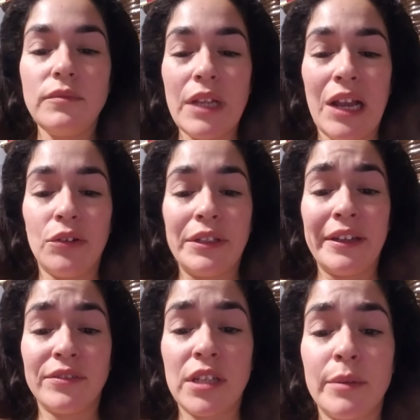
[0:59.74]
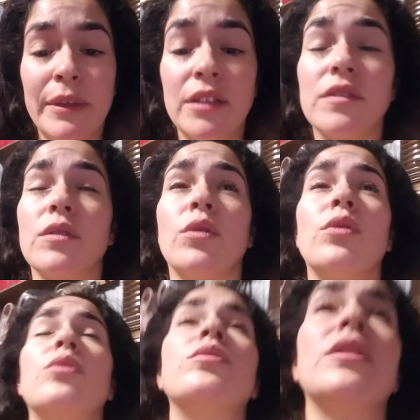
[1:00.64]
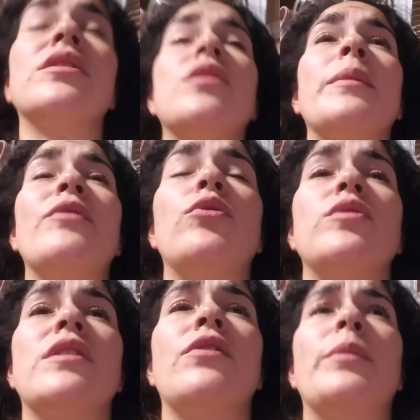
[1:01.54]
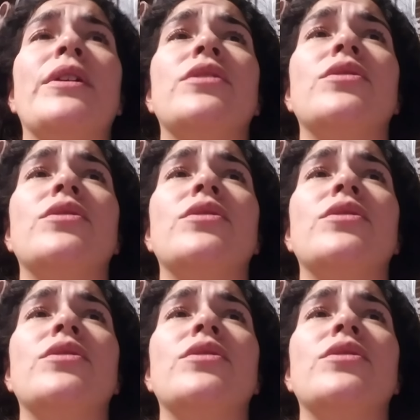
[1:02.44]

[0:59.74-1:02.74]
I only have 10 minutes, so that's all my phone's giving me.